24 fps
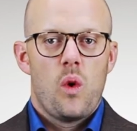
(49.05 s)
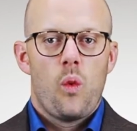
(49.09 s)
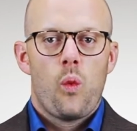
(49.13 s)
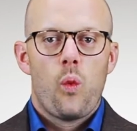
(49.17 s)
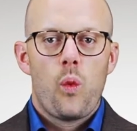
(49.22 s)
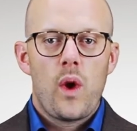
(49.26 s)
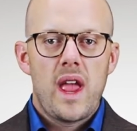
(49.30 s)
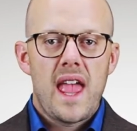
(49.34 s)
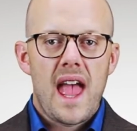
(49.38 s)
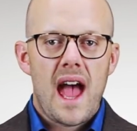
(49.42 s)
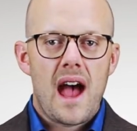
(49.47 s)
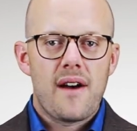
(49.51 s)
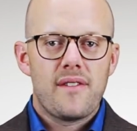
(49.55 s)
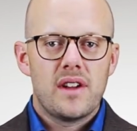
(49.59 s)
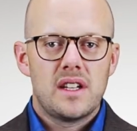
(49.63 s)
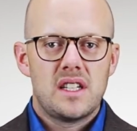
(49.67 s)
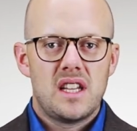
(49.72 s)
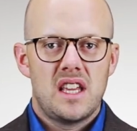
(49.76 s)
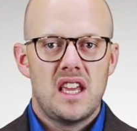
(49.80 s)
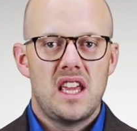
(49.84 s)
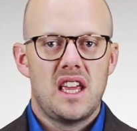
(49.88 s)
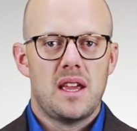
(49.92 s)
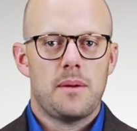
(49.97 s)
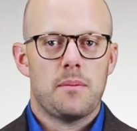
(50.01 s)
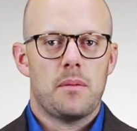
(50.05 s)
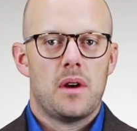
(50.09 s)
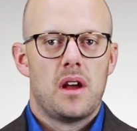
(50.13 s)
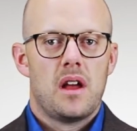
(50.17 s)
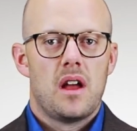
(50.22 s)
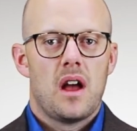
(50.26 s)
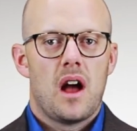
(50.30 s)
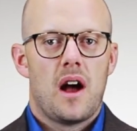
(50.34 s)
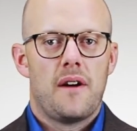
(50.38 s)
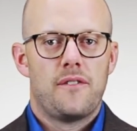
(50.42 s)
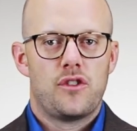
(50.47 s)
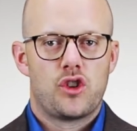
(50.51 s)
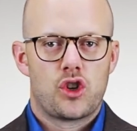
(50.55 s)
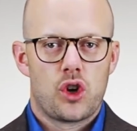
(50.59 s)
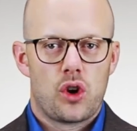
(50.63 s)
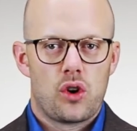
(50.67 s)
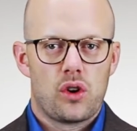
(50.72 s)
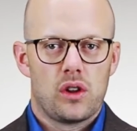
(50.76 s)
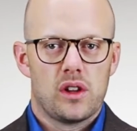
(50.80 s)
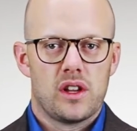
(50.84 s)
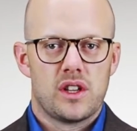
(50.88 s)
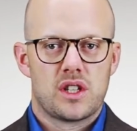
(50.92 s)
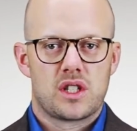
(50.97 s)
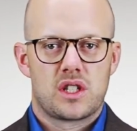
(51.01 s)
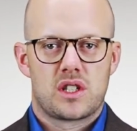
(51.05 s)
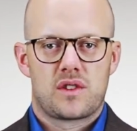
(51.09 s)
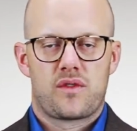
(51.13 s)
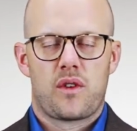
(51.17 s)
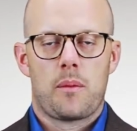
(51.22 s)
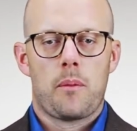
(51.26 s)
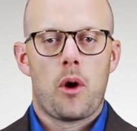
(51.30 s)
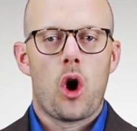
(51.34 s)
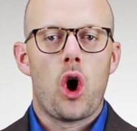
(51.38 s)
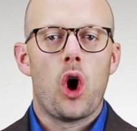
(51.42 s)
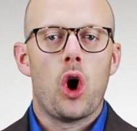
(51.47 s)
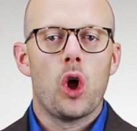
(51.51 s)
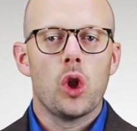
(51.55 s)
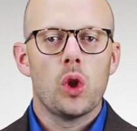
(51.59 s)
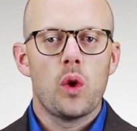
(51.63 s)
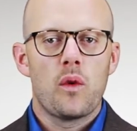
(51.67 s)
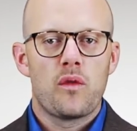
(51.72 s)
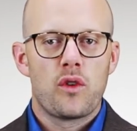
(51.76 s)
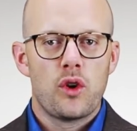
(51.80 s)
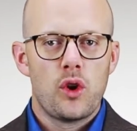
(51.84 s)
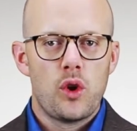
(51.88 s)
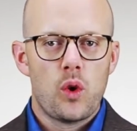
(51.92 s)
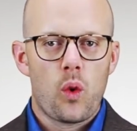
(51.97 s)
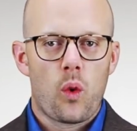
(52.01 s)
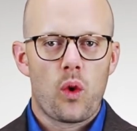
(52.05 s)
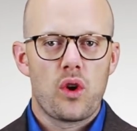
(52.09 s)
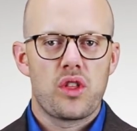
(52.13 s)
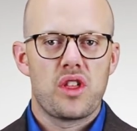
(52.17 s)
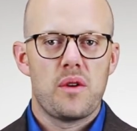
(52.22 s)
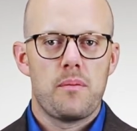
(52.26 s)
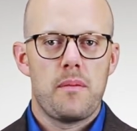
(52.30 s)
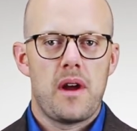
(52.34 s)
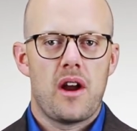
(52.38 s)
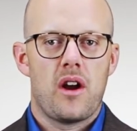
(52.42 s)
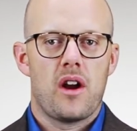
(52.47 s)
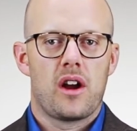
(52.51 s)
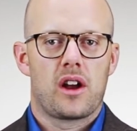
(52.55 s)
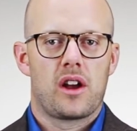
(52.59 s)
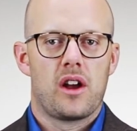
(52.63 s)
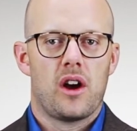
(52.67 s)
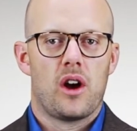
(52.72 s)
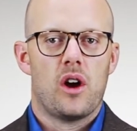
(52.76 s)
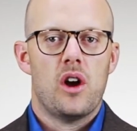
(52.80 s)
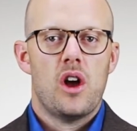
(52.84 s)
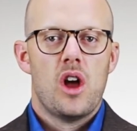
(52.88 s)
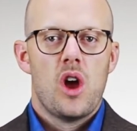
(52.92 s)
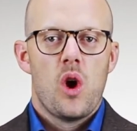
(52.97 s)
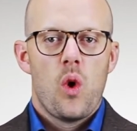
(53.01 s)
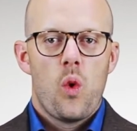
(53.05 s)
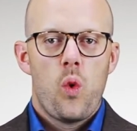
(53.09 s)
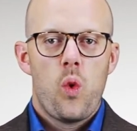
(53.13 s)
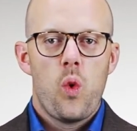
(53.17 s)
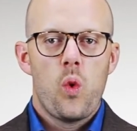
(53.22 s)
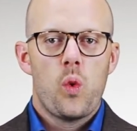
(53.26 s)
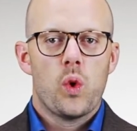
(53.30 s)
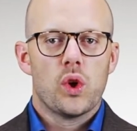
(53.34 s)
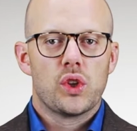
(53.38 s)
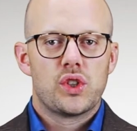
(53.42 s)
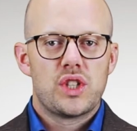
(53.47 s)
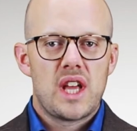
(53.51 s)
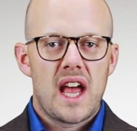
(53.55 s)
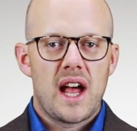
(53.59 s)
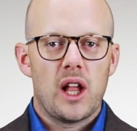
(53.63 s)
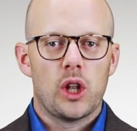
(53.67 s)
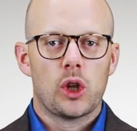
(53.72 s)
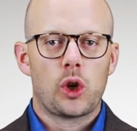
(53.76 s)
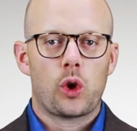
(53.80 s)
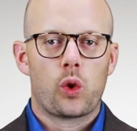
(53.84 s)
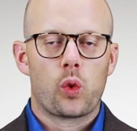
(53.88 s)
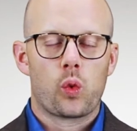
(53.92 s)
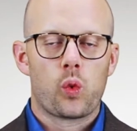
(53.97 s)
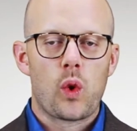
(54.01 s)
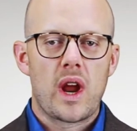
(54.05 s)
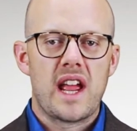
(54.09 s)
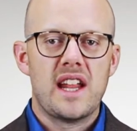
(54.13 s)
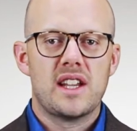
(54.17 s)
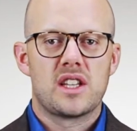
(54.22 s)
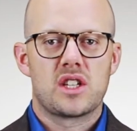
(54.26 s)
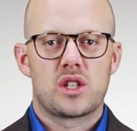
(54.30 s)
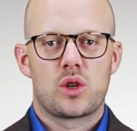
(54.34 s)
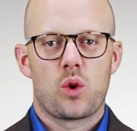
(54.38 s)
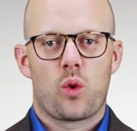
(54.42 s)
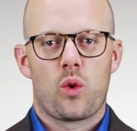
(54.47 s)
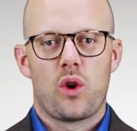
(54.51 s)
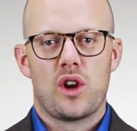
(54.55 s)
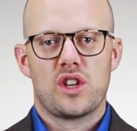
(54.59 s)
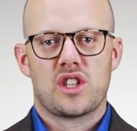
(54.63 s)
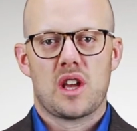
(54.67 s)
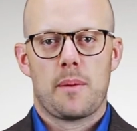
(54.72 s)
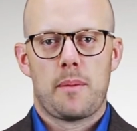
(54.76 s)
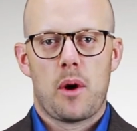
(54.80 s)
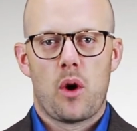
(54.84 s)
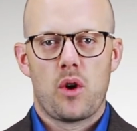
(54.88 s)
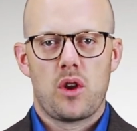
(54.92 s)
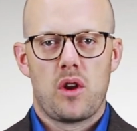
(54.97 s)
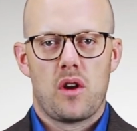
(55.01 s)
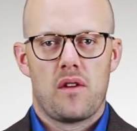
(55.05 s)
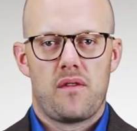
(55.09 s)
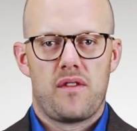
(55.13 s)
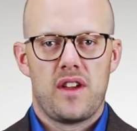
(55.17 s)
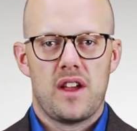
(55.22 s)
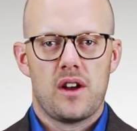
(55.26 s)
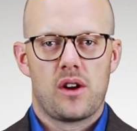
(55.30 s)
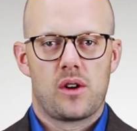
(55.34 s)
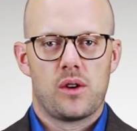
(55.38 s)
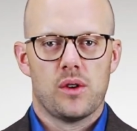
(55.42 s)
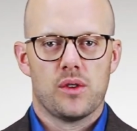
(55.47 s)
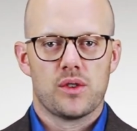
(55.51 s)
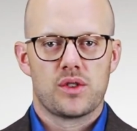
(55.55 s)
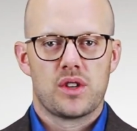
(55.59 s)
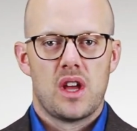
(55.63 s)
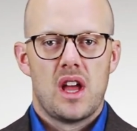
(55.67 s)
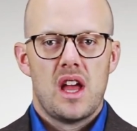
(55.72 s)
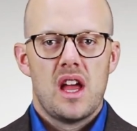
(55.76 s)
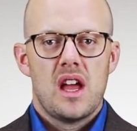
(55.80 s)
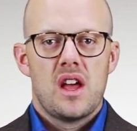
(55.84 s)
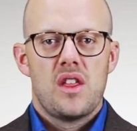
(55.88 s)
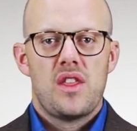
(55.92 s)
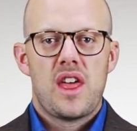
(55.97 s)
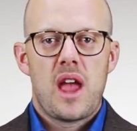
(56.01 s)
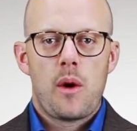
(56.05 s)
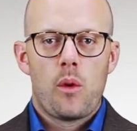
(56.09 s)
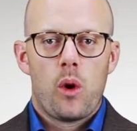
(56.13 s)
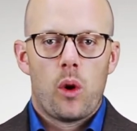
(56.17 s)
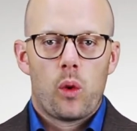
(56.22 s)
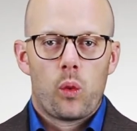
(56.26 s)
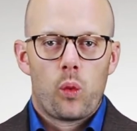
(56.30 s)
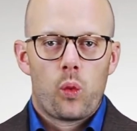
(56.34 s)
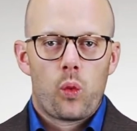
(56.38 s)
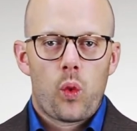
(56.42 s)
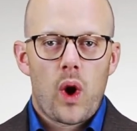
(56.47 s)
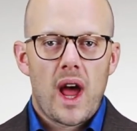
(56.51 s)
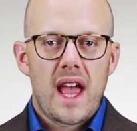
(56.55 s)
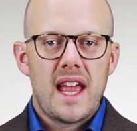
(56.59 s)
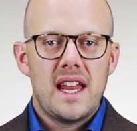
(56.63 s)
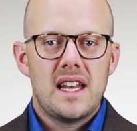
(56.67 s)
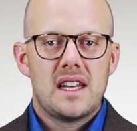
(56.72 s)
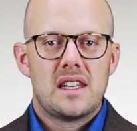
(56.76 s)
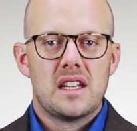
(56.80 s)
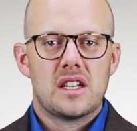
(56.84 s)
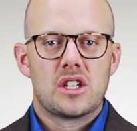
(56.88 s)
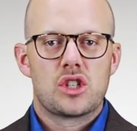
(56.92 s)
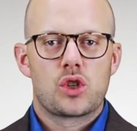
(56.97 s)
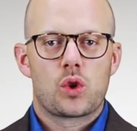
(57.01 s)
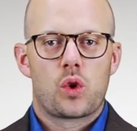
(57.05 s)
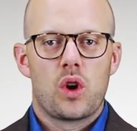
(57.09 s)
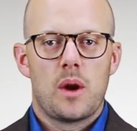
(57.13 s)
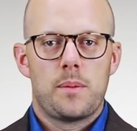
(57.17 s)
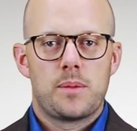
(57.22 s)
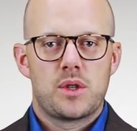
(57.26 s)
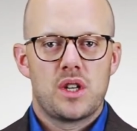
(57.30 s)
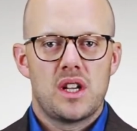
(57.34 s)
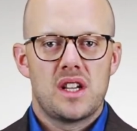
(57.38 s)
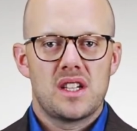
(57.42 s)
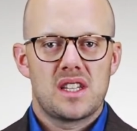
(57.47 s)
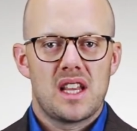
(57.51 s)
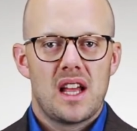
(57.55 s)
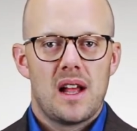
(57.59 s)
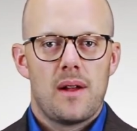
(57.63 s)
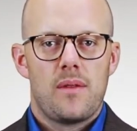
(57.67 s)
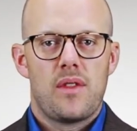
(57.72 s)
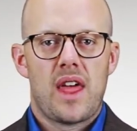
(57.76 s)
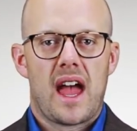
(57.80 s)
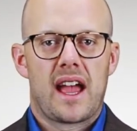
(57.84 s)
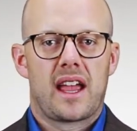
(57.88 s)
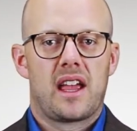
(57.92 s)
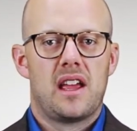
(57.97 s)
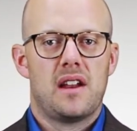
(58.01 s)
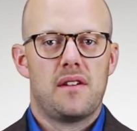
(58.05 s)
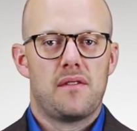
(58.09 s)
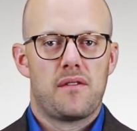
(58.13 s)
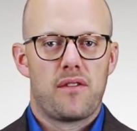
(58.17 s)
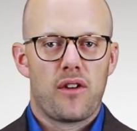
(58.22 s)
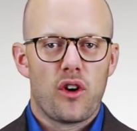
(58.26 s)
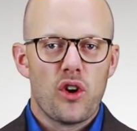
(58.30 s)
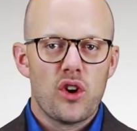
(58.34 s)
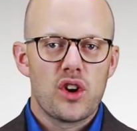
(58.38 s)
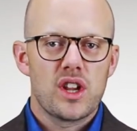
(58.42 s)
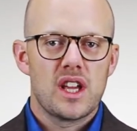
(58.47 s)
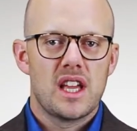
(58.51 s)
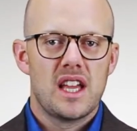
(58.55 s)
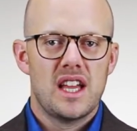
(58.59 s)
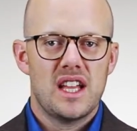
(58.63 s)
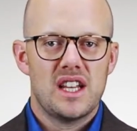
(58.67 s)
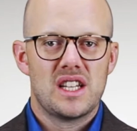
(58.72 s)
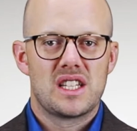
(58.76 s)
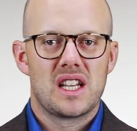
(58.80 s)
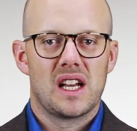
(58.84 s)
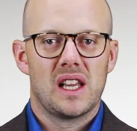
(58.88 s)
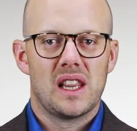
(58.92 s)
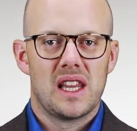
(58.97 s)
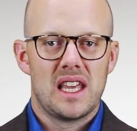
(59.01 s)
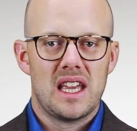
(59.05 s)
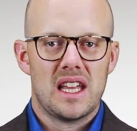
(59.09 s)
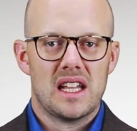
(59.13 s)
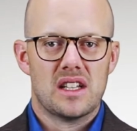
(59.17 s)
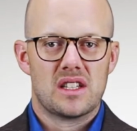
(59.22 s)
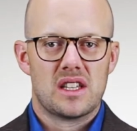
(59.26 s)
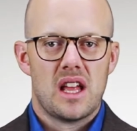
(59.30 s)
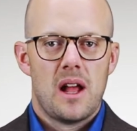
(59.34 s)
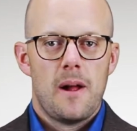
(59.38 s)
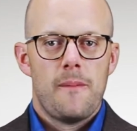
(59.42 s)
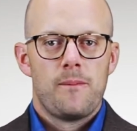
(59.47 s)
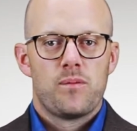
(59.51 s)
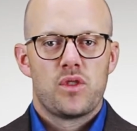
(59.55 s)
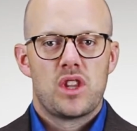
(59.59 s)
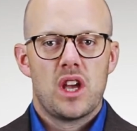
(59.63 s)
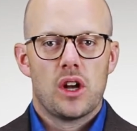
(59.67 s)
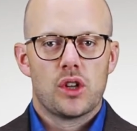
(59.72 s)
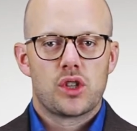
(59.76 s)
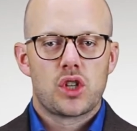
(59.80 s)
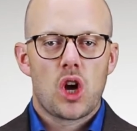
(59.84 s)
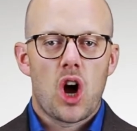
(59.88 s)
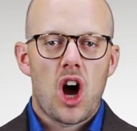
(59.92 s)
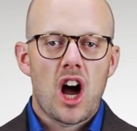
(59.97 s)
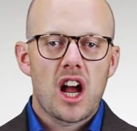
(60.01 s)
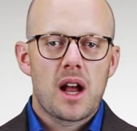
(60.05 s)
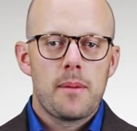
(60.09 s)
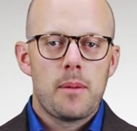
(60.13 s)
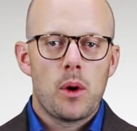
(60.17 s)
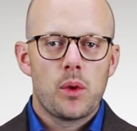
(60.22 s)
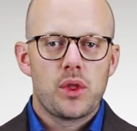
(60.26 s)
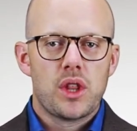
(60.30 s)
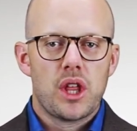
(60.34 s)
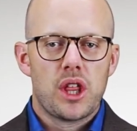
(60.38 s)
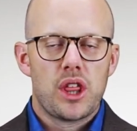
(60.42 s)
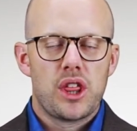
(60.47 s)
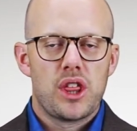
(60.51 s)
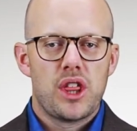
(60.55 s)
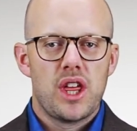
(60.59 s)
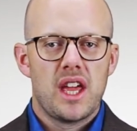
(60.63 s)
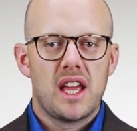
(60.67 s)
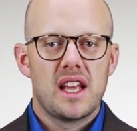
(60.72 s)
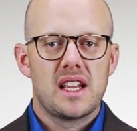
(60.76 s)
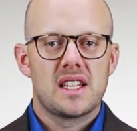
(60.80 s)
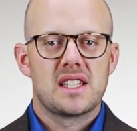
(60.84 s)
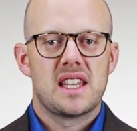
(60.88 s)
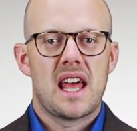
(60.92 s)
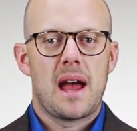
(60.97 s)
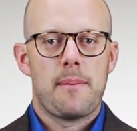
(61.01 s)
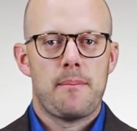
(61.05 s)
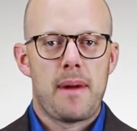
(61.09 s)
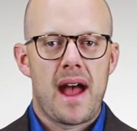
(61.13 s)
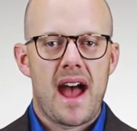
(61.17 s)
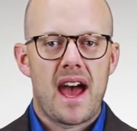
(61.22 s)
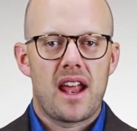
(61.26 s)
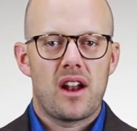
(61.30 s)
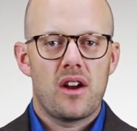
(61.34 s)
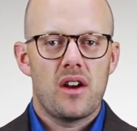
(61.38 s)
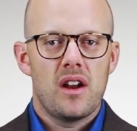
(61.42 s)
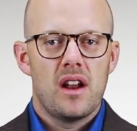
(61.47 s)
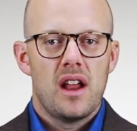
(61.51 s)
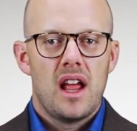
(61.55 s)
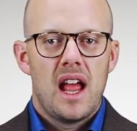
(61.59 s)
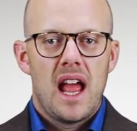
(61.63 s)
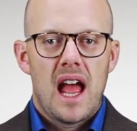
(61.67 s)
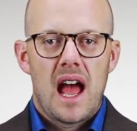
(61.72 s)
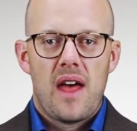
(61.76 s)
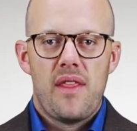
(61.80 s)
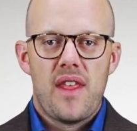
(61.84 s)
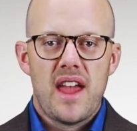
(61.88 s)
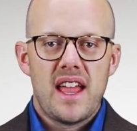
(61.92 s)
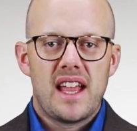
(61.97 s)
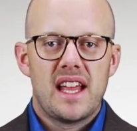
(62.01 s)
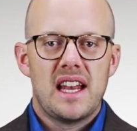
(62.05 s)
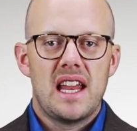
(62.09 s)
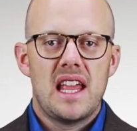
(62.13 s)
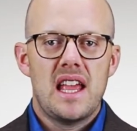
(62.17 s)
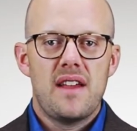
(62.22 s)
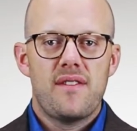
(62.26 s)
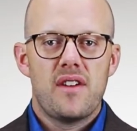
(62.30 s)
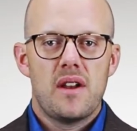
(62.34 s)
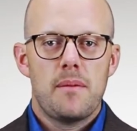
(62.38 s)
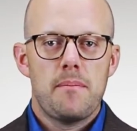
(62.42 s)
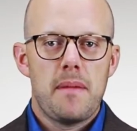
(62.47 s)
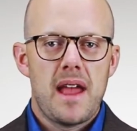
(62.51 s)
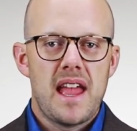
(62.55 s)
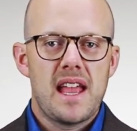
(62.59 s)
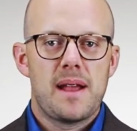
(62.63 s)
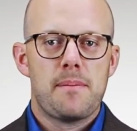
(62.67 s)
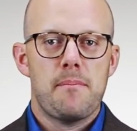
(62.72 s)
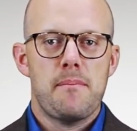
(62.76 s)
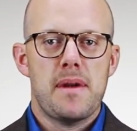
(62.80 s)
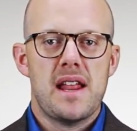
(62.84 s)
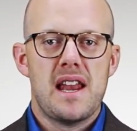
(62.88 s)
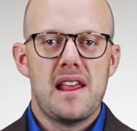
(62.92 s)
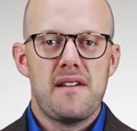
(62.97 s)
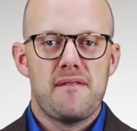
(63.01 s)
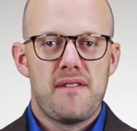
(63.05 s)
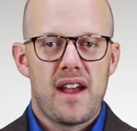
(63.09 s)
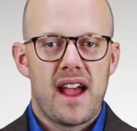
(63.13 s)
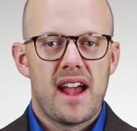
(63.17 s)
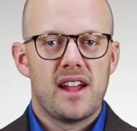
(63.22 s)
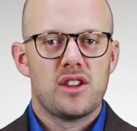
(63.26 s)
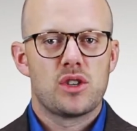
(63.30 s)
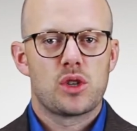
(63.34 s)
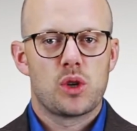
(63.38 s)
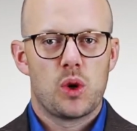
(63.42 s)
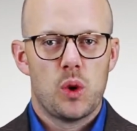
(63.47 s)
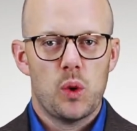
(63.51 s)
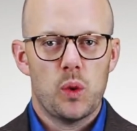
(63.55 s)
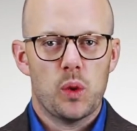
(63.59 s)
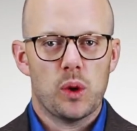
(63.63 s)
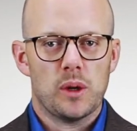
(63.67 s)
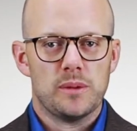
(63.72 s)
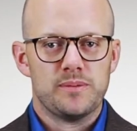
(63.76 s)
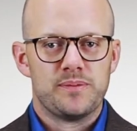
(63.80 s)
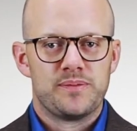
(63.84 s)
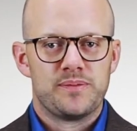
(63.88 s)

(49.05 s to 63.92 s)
We have a team of journalists from all over North America who will tell great stories about your vehicles. They will write descriptions that convert into leads. They'll talk about the things that matter, and they can even make minivans cool.